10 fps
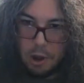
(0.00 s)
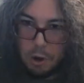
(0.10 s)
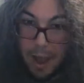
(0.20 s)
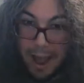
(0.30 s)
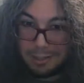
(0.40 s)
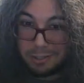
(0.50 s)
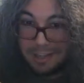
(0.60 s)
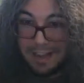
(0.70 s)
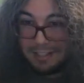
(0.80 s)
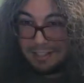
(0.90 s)
who
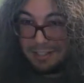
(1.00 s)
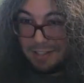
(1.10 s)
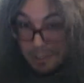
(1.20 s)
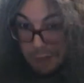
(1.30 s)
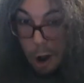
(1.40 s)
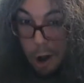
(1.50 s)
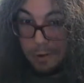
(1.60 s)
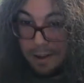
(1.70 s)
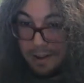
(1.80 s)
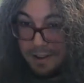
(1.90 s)
actually is
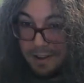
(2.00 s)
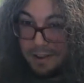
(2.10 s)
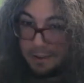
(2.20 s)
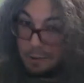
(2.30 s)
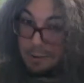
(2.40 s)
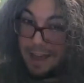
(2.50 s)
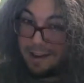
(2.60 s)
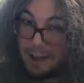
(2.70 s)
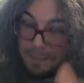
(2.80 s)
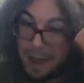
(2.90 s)
Atari. Look that
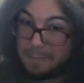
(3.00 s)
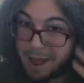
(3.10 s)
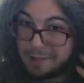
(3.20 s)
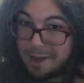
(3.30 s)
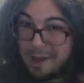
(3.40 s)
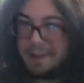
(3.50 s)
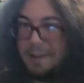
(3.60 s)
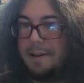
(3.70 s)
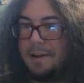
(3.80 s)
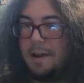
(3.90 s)
up, I'm not
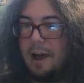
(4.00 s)
lying.